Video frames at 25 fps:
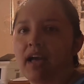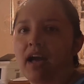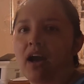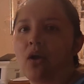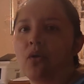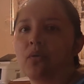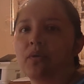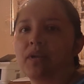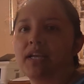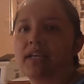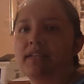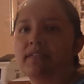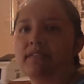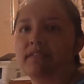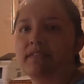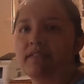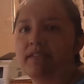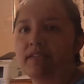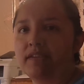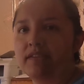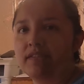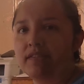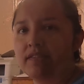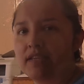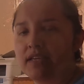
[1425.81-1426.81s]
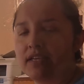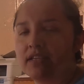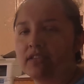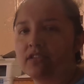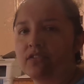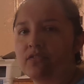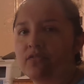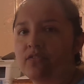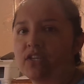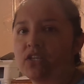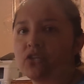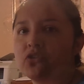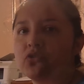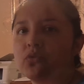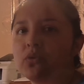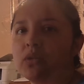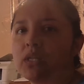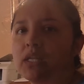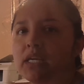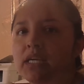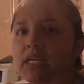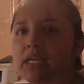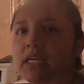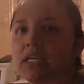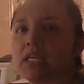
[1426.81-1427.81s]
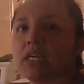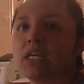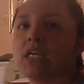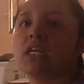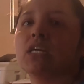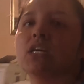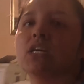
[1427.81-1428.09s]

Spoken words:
out and see things visually